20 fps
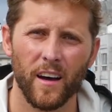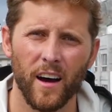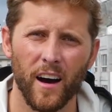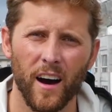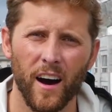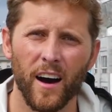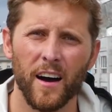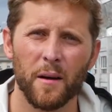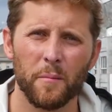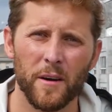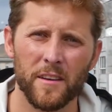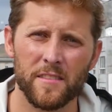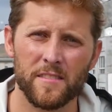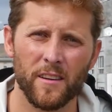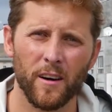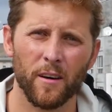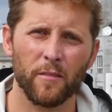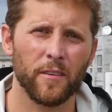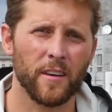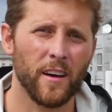I
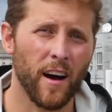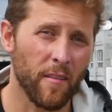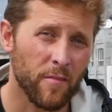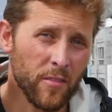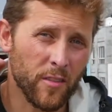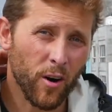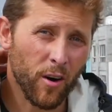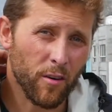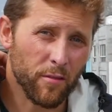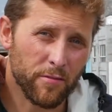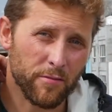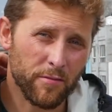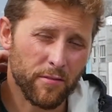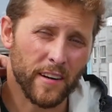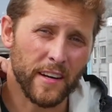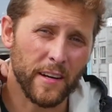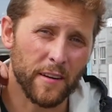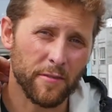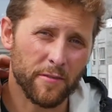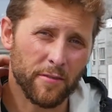myself am not
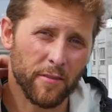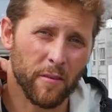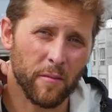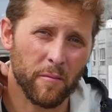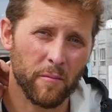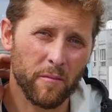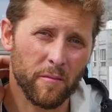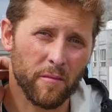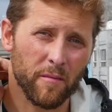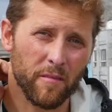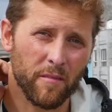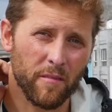free from